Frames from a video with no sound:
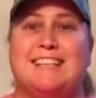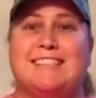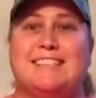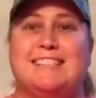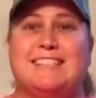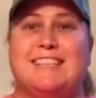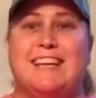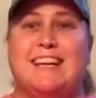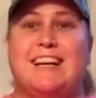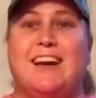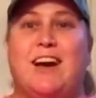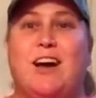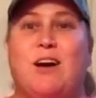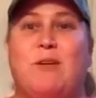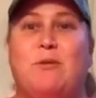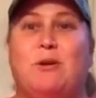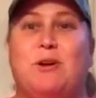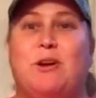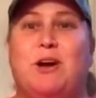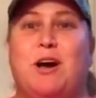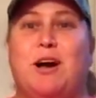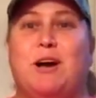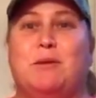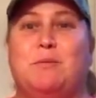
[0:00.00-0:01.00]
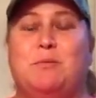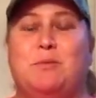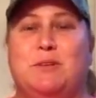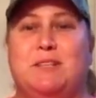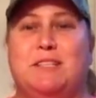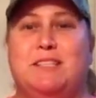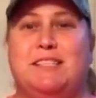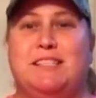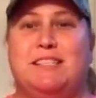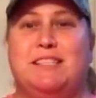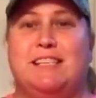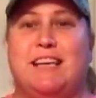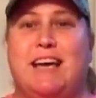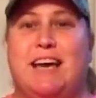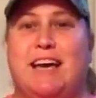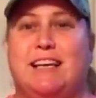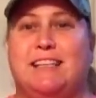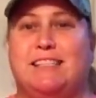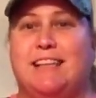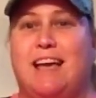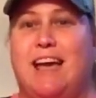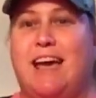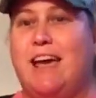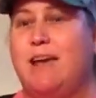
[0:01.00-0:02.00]
Xena, Warthog
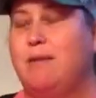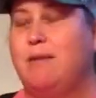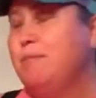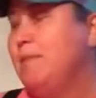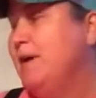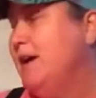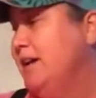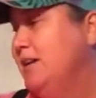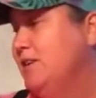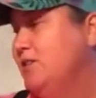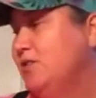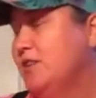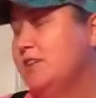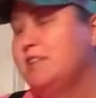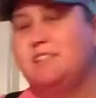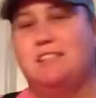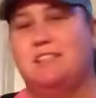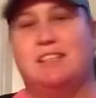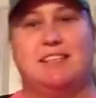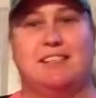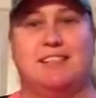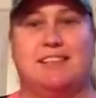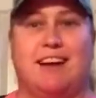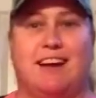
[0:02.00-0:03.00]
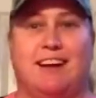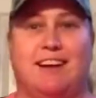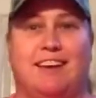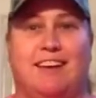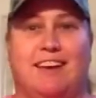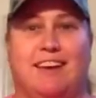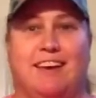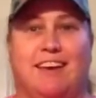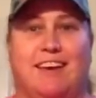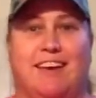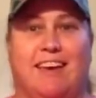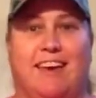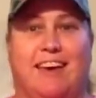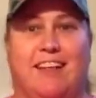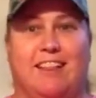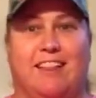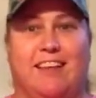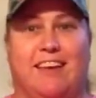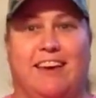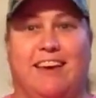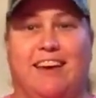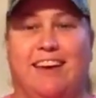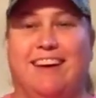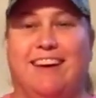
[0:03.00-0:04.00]
Princess, and my trusty sidekick,
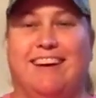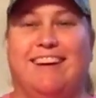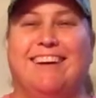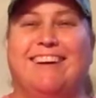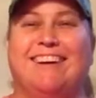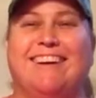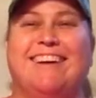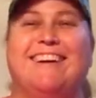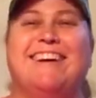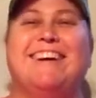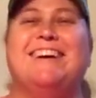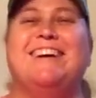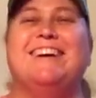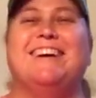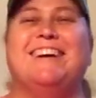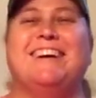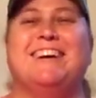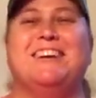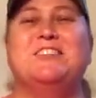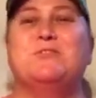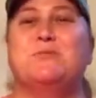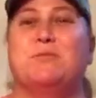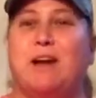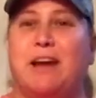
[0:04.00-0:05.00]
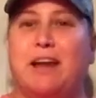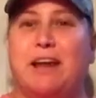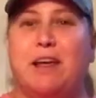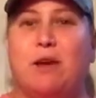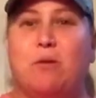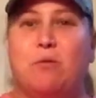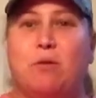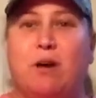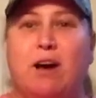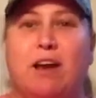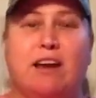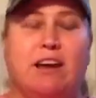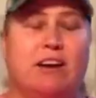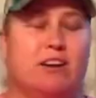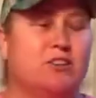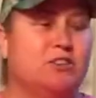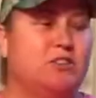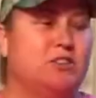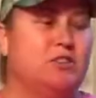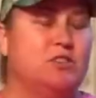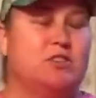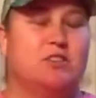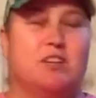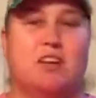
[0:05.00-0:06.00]
Kelly. It's rainy and wet here in
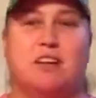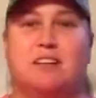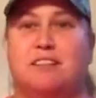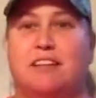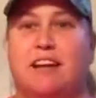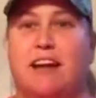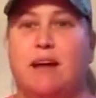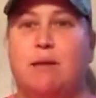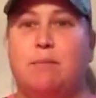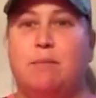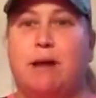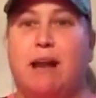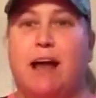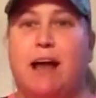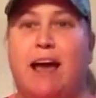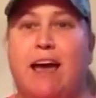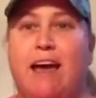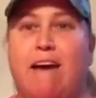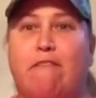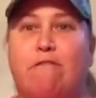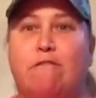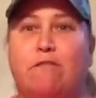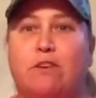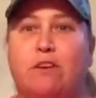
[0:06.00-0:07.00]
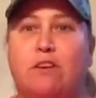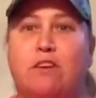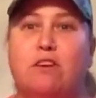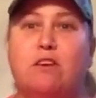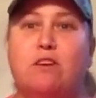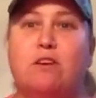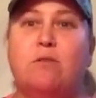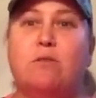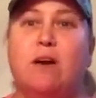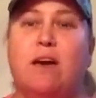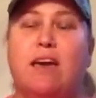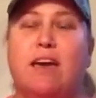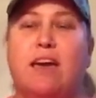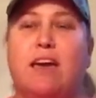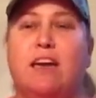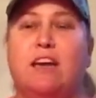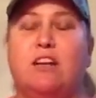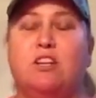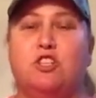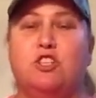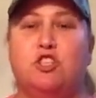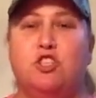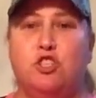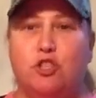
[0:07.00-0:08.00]
Tucson today, but I have for you
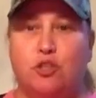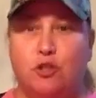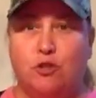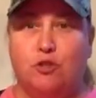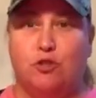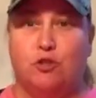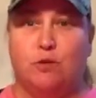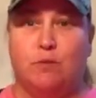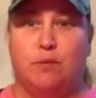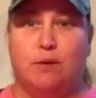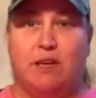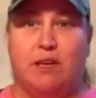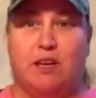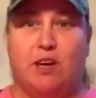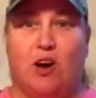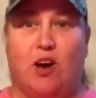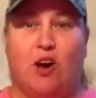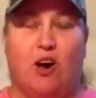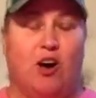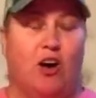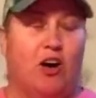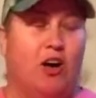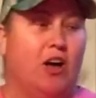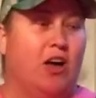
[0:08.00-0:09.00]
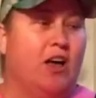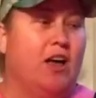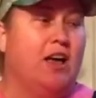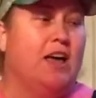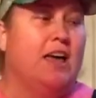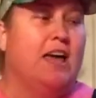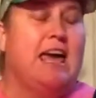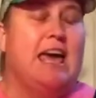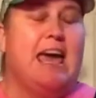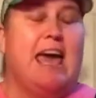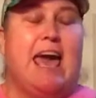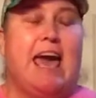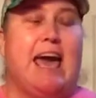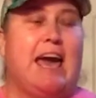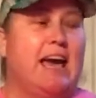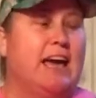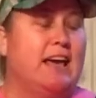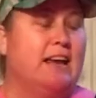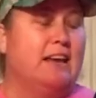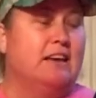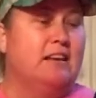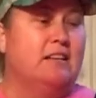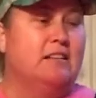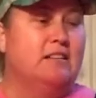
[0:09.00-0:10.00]
a Jujubee haul.
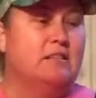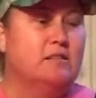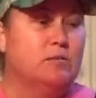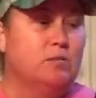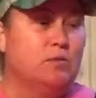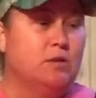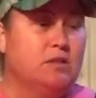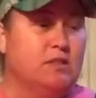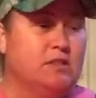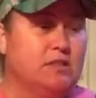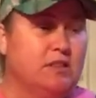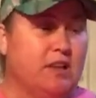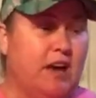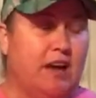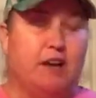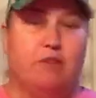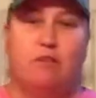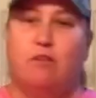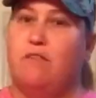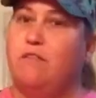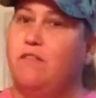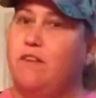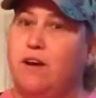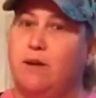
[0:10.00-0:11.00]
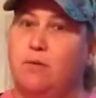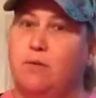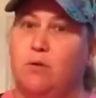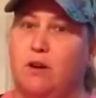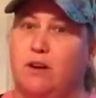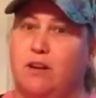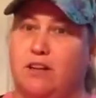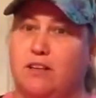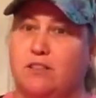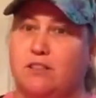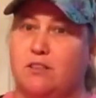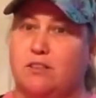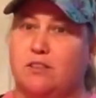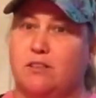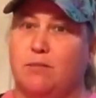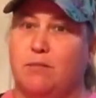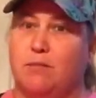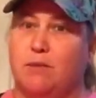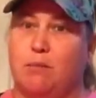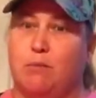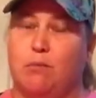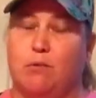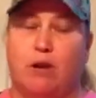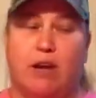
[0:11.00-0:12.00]
And this one's kind of a fun one because there's
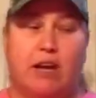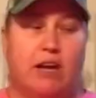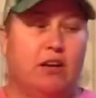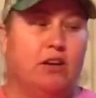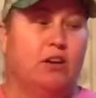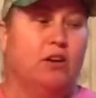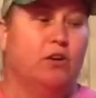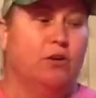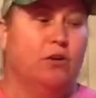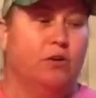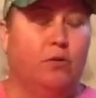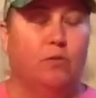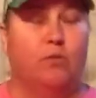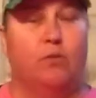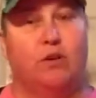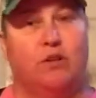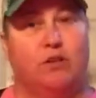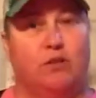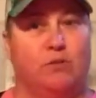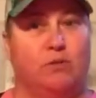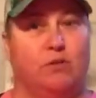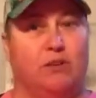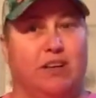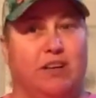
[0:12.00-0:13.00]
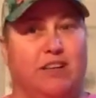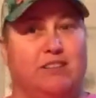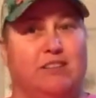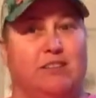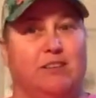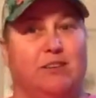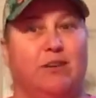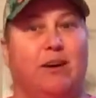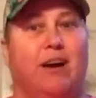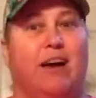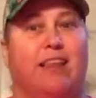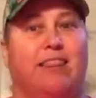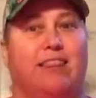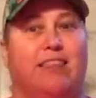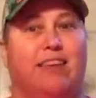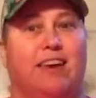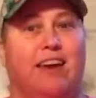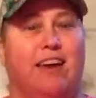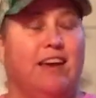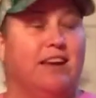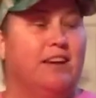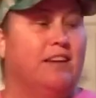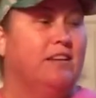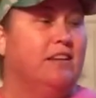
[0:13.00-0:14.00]
something brand new, which we'll get to at the
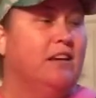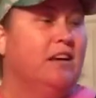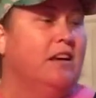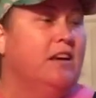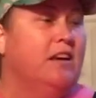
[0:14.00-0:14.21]
end.